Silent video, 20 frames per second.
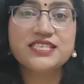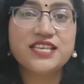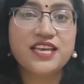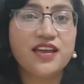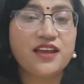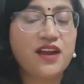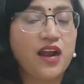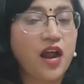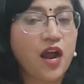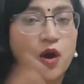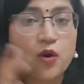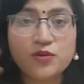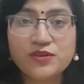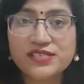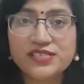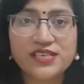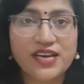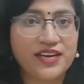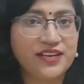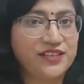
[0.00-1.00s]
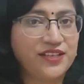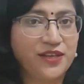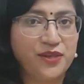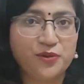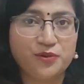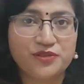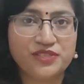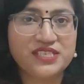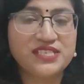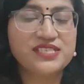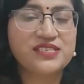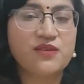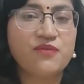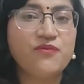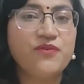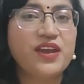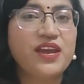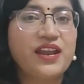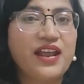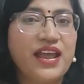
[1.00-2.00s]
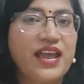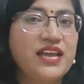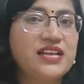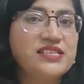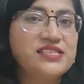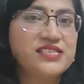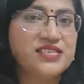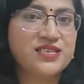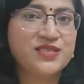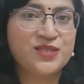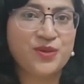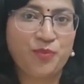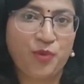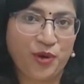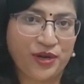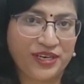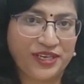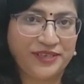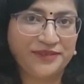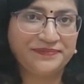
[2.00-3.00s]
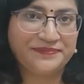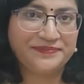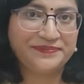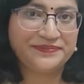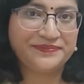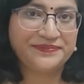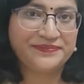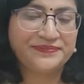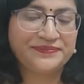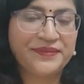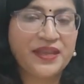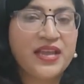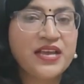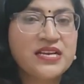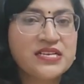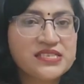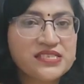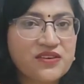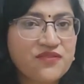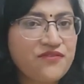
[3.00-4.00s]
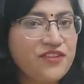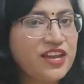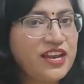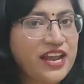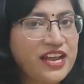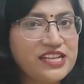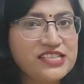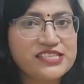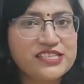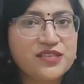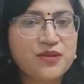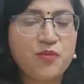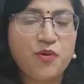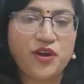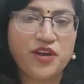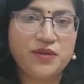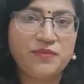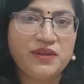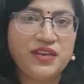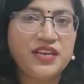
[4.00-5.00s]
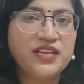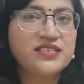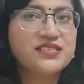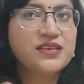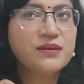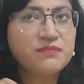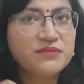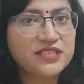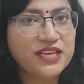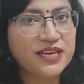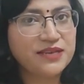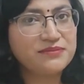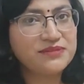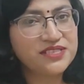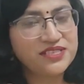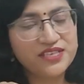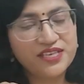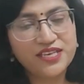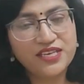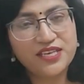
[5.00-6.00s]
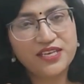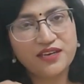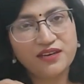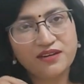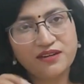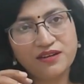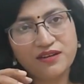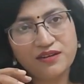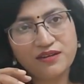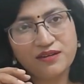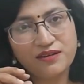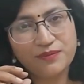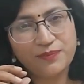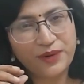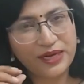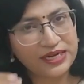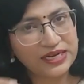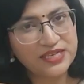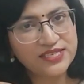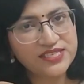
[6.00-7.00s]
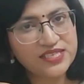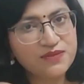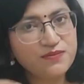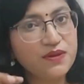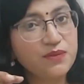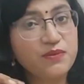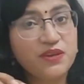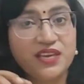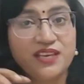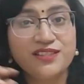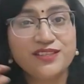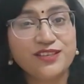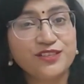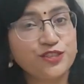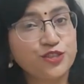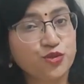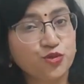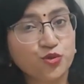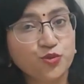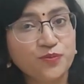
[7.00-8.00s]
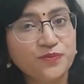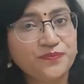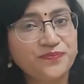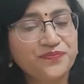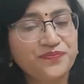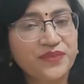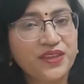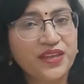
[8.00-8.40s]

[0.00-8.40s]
is there outside the uterus, somewhere else in the body. Somewhere else in the body meaning sometimes the pregnancy may be in the tube,